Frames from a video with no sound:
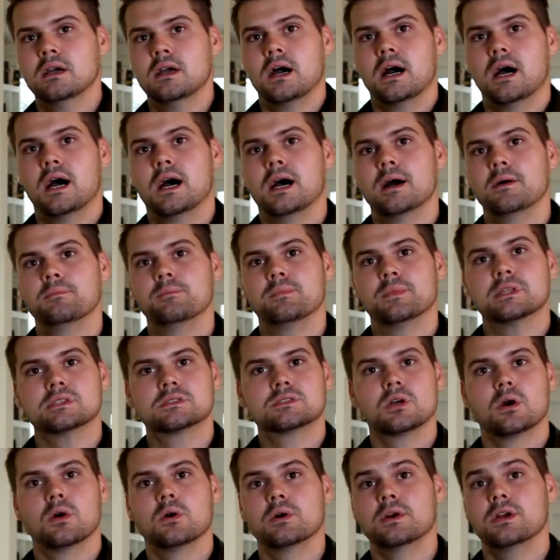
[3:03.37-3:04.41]
Um,
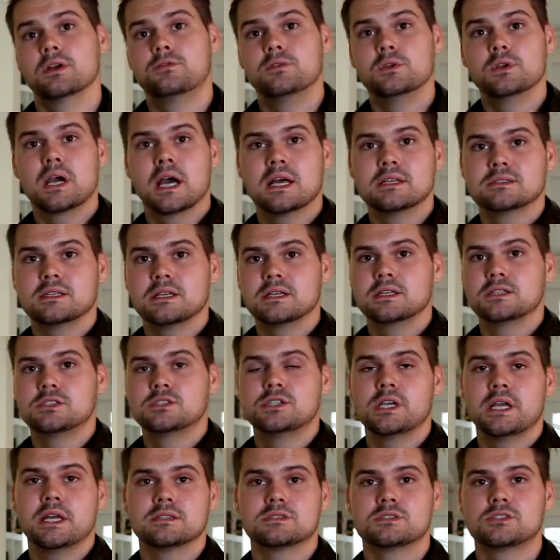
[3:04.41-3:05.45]
so if you guys get a
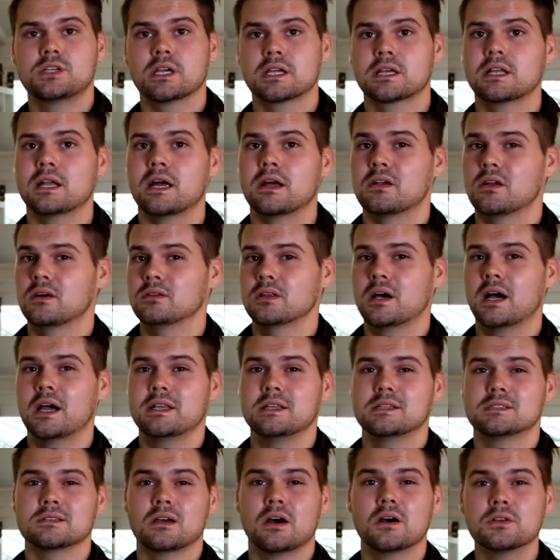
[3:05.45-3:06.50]
chance, check it out online.
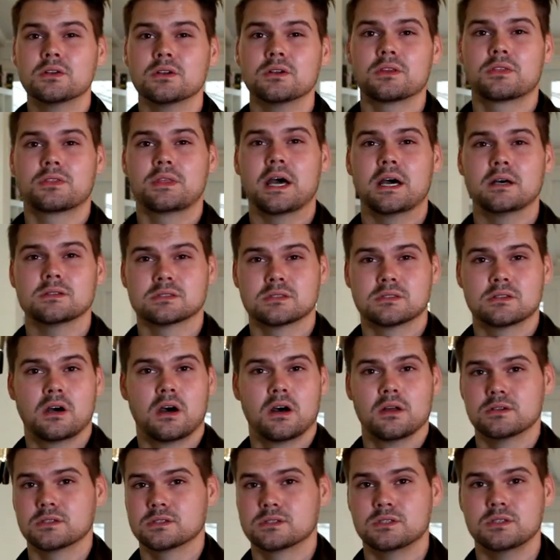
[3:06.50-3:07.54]
It's under a
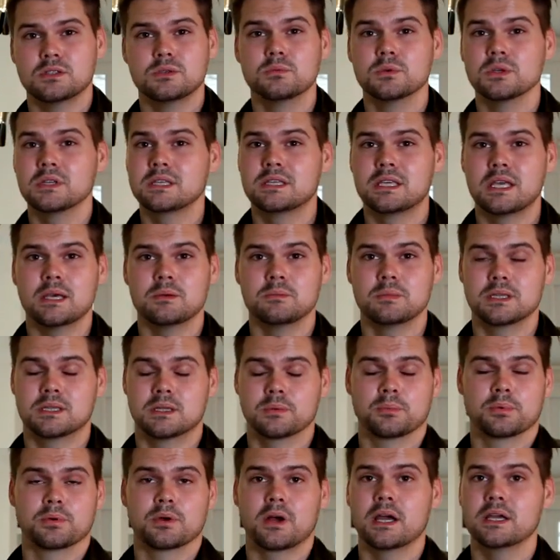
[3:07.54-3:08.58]
$1,000, so you really can't beat the
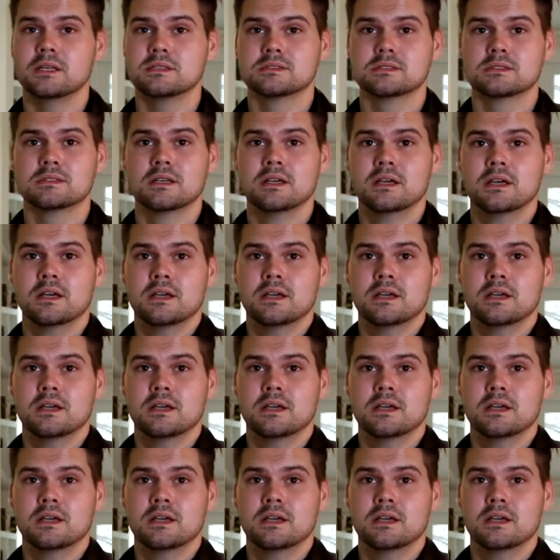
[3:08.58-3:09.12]
price.